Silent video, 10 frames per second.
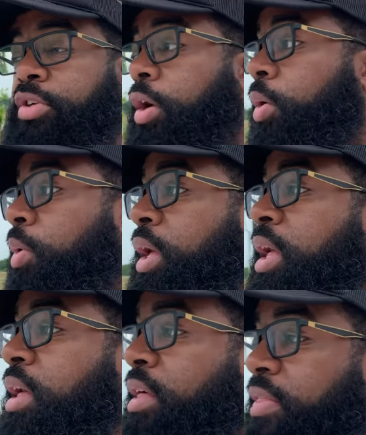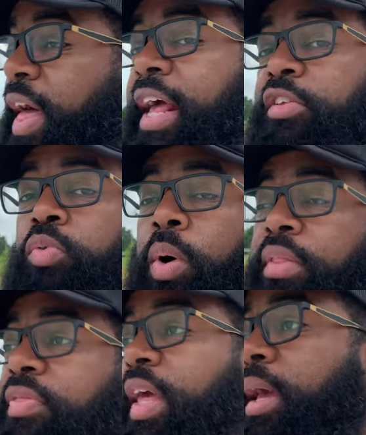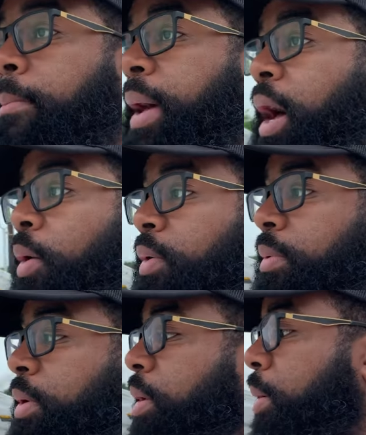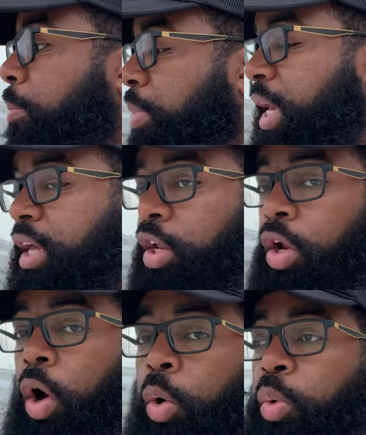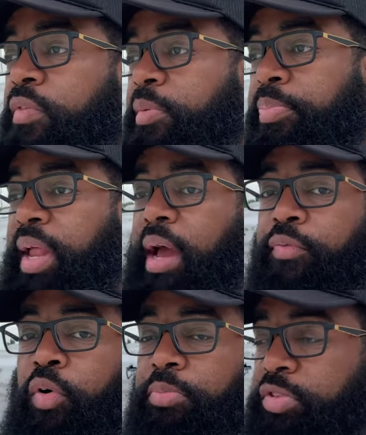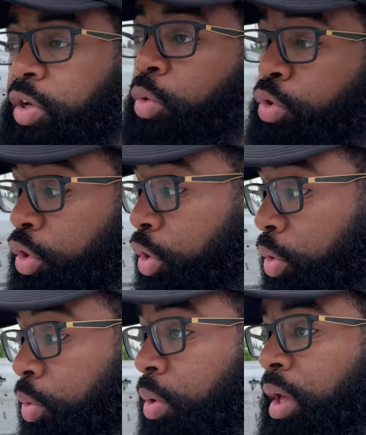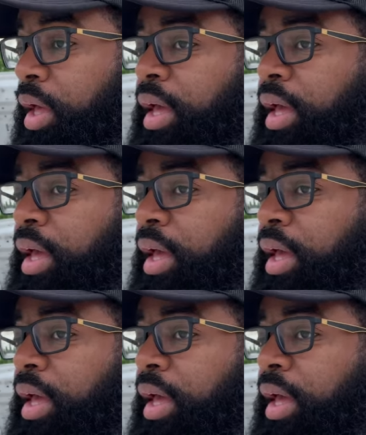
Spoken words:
So that is one thing about being an owner of a platform so new,